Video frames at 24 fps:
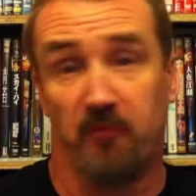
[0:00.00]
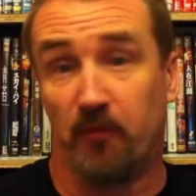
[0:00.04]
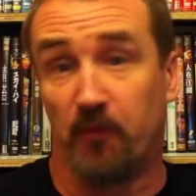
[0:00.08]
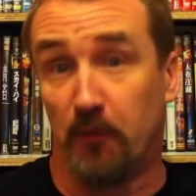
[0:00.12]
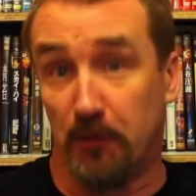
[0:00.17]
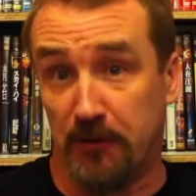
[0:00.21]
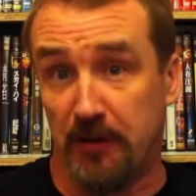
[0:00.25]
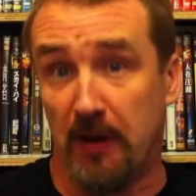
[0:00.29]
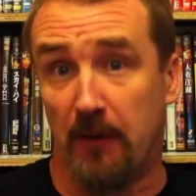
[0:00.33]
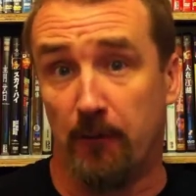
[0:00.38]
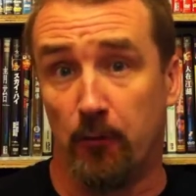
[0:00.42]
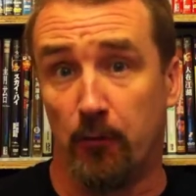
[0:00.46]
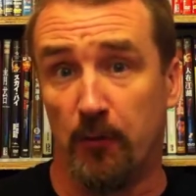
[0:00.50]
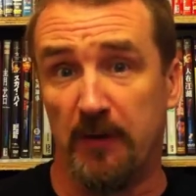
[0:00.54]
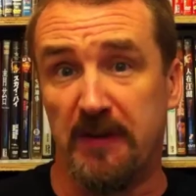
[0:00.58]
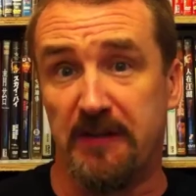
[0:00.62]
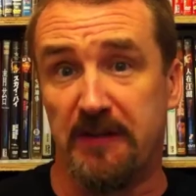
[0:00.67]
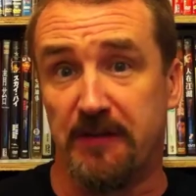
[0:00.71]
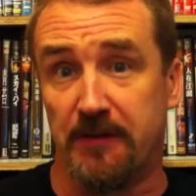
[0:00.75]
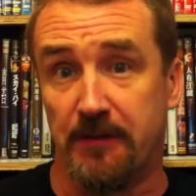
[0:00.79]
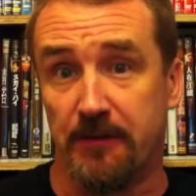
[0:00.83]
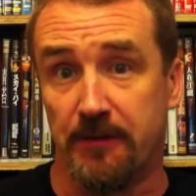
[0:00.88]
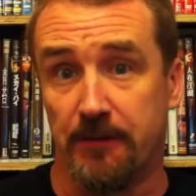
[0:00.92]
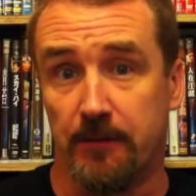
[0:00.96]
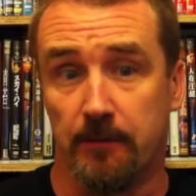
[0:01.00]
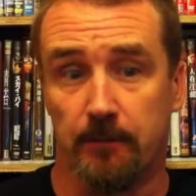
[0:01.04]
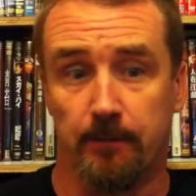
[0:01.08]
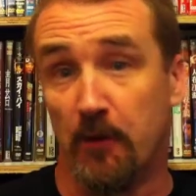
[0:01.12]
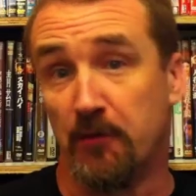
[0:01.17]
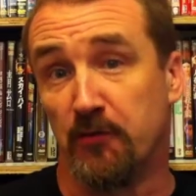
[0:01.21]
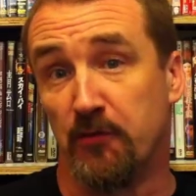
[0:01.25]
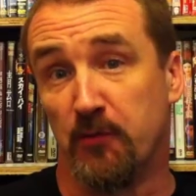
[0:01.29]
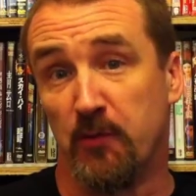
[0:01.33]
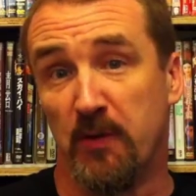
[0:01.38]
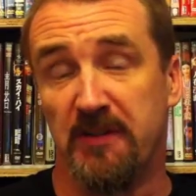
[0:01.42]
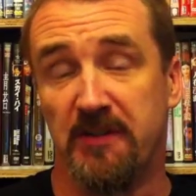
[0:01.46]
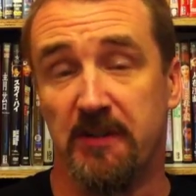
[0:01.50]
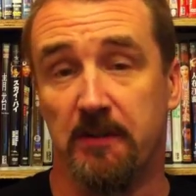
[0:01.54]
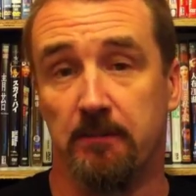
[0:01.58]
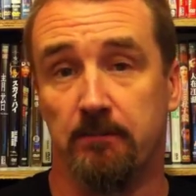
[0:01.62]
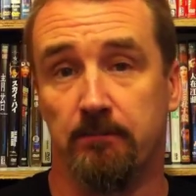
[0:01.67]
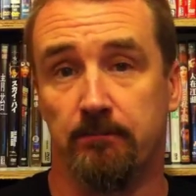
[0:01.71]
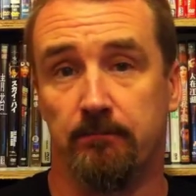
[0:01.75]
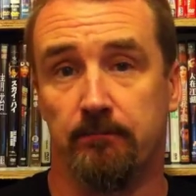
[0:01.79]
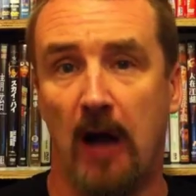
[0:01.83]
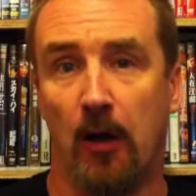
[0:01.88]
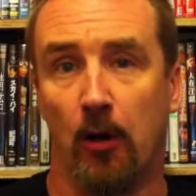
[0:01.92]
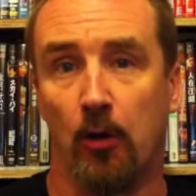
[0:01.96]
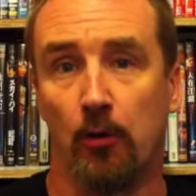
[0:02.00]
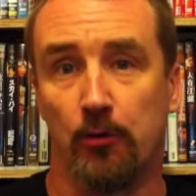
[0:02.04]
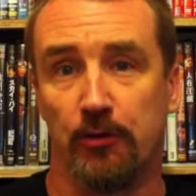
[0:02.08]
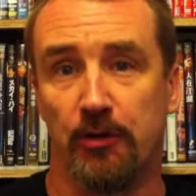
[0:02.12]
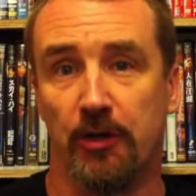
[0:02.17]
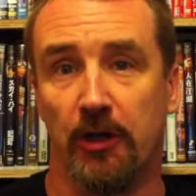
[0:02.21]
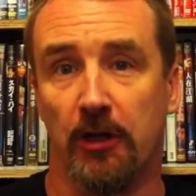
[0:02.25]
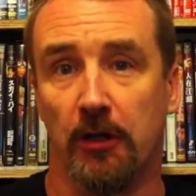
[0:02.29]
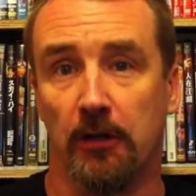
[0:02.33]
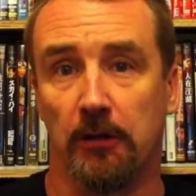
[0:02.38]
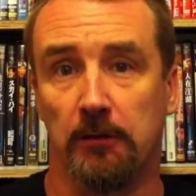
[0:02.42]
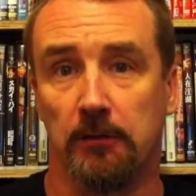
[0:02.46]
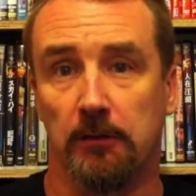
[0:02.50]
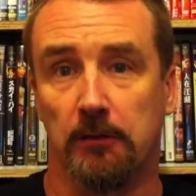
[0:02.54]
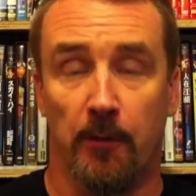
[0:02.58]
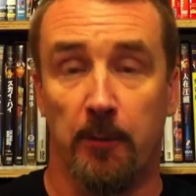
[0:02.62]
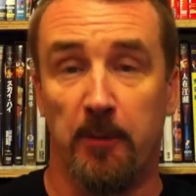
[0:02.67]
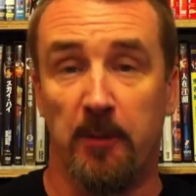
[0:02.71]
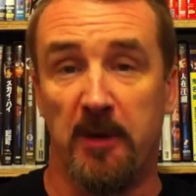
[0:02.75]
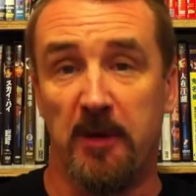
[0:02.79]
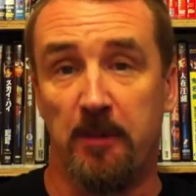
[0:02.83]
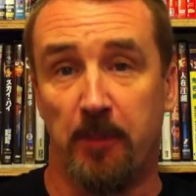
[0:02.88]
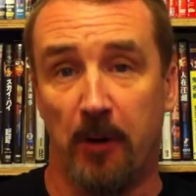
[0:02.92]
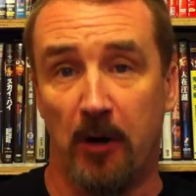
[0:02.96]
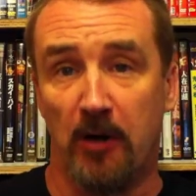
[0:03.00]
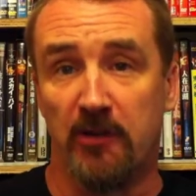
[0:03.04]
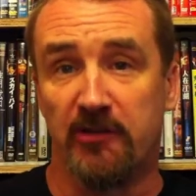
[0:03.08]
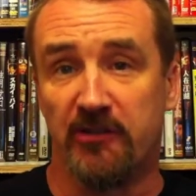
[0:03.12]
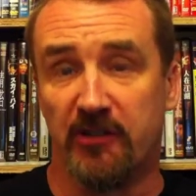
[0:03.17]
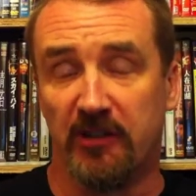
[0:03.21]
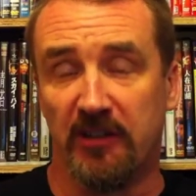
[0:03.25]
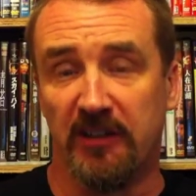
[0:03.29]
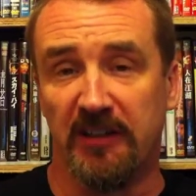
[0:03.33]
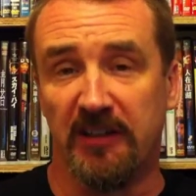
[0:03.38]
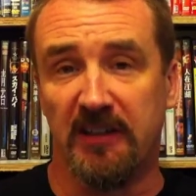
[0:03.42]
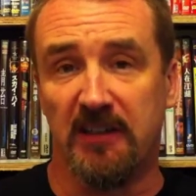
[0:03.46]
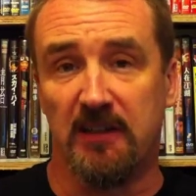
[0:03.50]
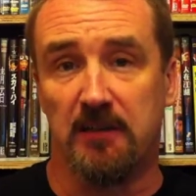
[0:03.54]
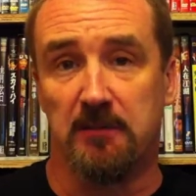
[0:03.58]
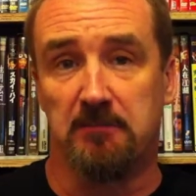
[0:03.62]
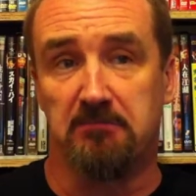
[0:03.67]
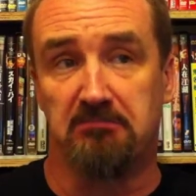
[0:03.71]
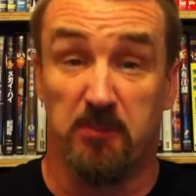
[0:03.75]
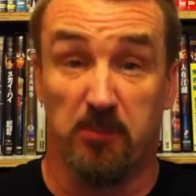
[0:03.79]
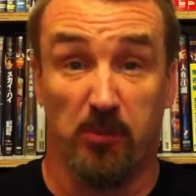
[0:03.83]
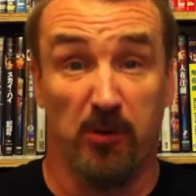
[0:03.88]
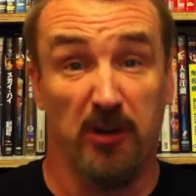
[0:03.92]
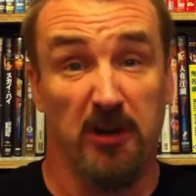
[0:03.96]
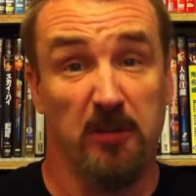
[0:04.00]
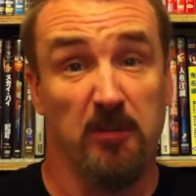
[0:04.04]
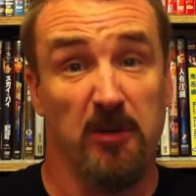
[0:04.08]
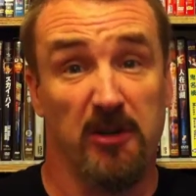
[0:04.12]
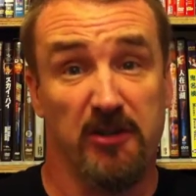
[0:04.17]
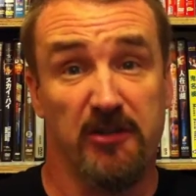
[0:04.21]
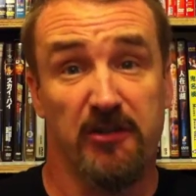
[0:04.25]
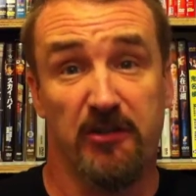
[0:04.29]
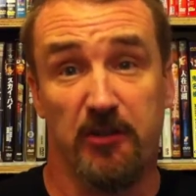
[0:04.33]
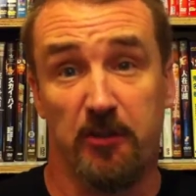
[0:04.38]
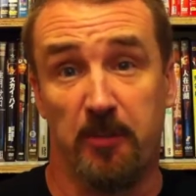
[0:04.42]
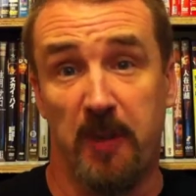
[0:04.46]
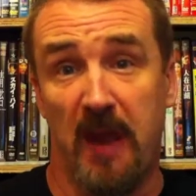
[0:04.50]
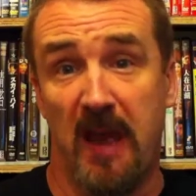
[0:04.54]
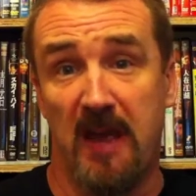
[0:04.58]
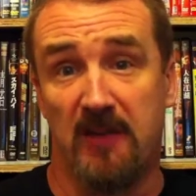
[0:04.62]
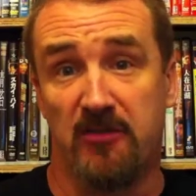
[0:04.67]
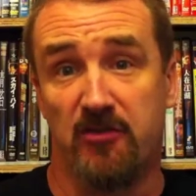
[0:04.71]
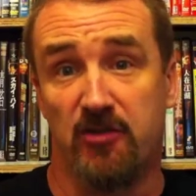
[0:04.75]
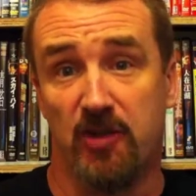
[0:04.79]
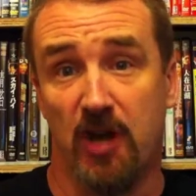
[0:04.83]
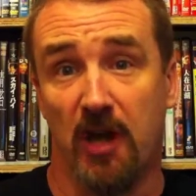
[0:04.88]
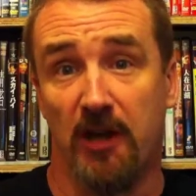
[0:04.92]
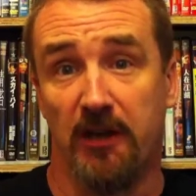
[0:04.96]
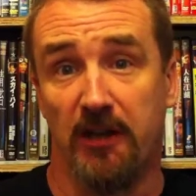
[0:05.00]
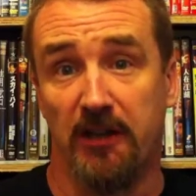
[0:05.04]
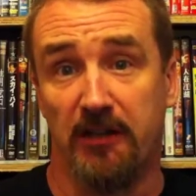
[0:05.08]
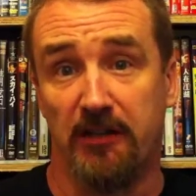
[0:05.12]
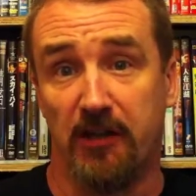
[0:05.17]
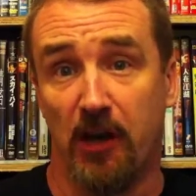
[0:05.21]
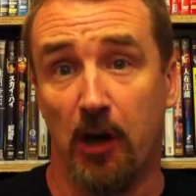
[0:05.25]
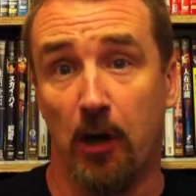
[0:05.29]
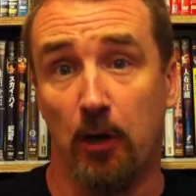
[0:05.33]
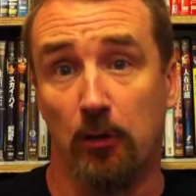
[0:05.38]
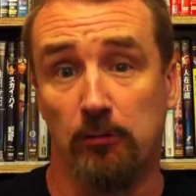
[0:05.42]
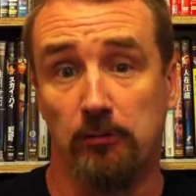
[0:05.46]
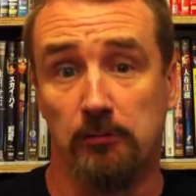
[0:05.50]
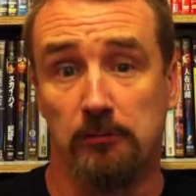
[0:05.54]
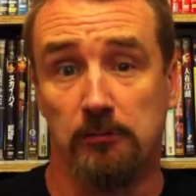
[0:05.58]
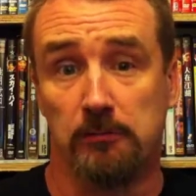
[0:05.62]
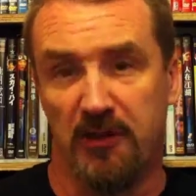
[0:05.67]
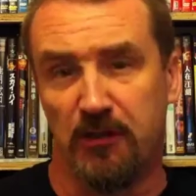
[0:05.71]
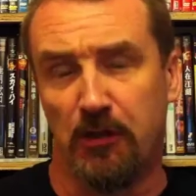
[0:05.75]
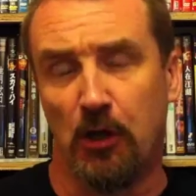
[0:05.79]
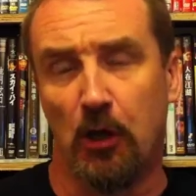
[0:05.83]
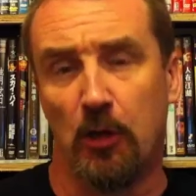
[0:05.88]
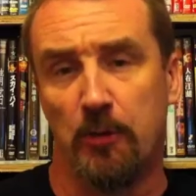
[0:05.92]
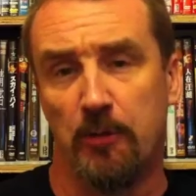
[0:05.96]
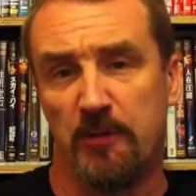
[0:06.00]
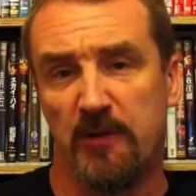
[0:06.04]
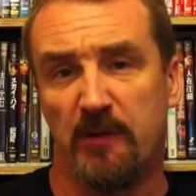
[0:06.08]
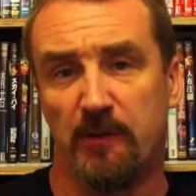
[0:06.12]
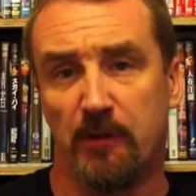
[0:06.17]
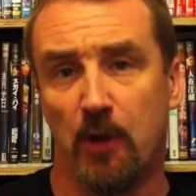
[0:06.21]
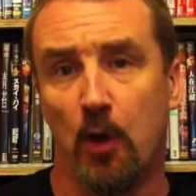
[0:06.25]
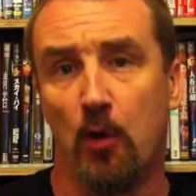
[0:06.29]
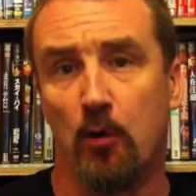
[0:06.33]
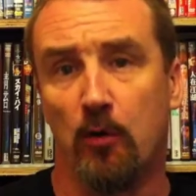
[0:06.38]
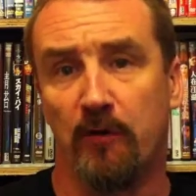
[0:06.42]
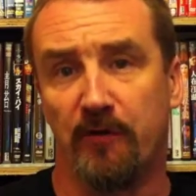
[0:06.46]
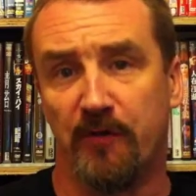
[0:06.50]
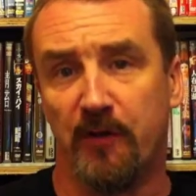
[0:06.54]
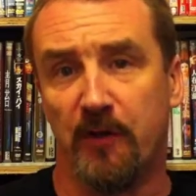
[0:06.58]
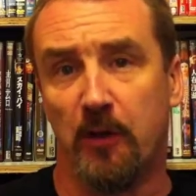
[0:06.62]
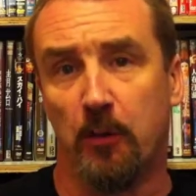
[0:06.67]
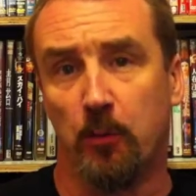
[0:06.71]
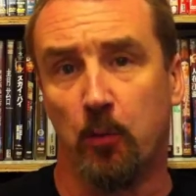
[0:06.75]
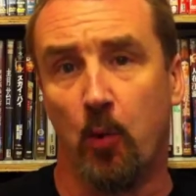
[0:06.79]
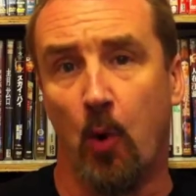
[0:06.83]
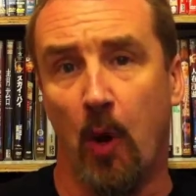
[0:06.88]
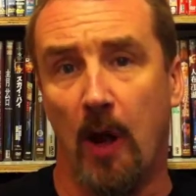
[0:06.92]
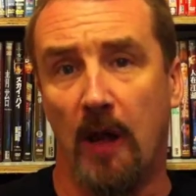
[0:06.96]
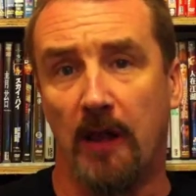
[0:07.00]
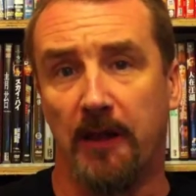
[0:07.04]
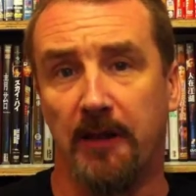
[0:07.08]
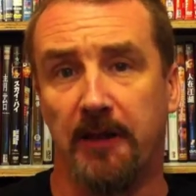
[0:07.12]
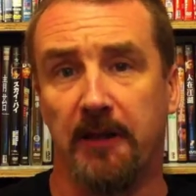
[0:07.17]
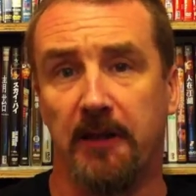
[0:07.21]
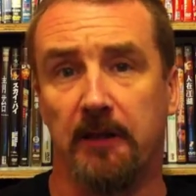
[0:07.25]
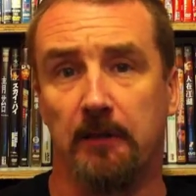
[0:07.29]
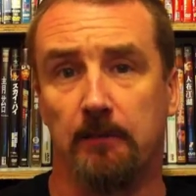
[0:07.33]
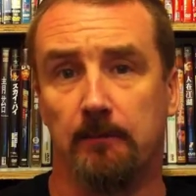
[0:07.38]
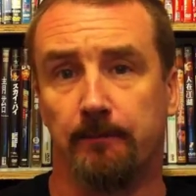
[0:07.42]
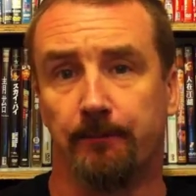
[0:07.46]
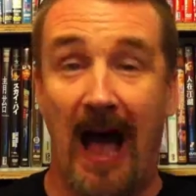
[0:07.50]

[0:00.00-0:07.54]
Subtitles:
for several reasons. First reason, Ho-Cheung. For me personally, he's pretty much surpassed Johnny To in terms of local film quality.